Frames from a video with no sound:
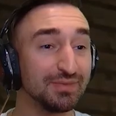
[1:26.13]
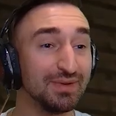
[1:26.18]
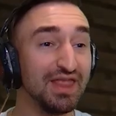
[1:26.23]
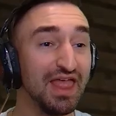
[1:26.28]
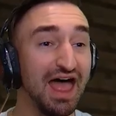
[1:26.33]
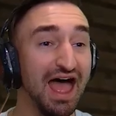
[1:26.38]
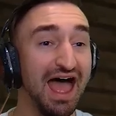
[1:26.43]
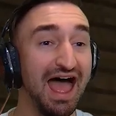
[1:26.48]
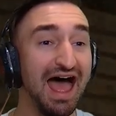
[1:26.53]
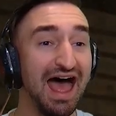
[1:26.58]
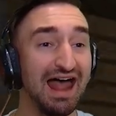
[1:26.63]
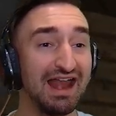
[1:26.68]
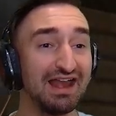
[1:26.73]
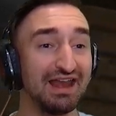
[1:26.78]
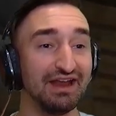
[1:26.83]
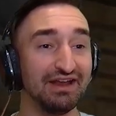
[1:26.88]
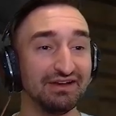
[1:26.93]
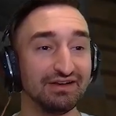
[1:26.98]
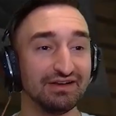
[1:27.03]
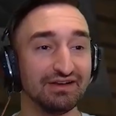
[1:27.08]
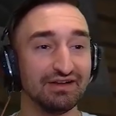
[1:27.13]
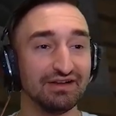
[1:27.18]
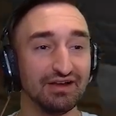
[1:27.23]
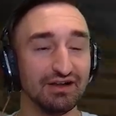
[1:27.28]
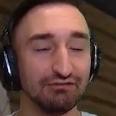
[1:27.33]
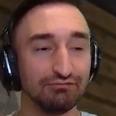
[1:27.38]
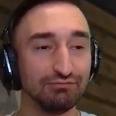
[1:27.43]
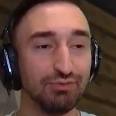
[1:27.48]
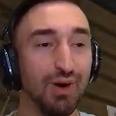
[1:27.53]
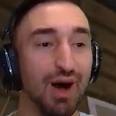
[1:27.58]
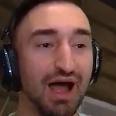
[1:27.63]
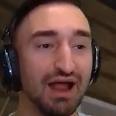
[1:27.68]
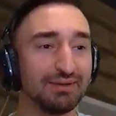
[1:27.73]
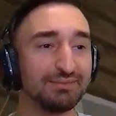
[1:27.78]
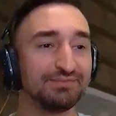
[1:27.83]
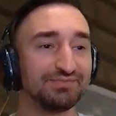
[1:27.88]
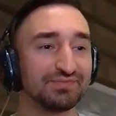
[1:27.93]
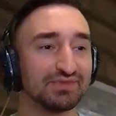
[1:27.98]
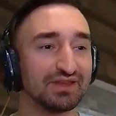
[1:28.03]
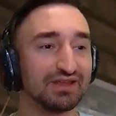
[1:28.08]
I'm in the trying. head. He's
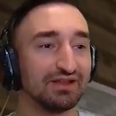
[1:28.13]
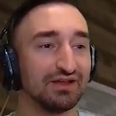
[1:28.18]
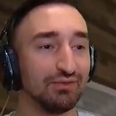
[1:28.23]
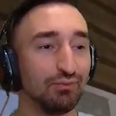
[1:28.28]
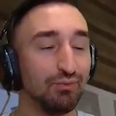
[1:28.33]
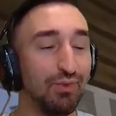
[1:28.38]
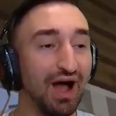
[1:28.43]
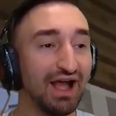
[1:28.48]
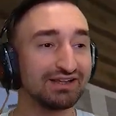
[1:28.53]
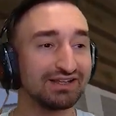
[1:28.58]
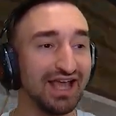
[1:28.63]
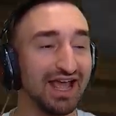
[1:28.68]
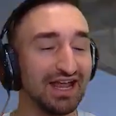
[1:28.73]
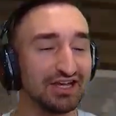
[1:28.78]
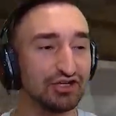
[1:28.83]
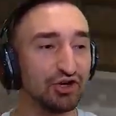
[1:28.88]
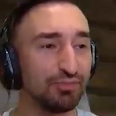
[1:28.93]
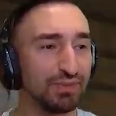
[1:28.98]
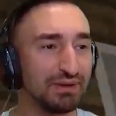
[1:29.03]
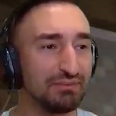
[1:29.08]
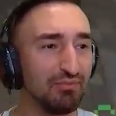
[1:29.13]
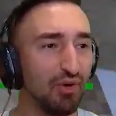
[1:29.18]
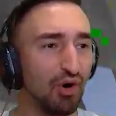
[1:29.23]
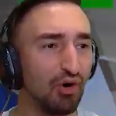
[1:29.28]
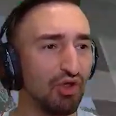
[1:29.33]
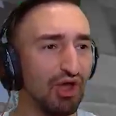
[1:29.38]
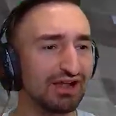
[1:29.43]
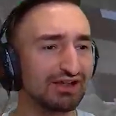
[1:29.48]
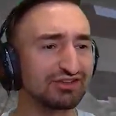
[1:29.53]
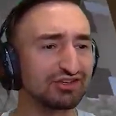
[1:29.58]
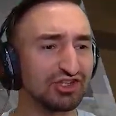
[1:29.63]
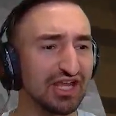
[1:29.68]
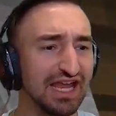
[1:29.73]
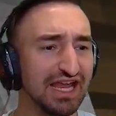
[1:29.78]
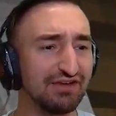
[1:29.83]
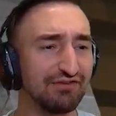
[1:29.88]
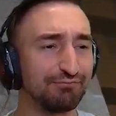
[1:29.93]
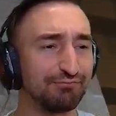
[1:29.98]
fast. Why, why, can't you be more like Steve?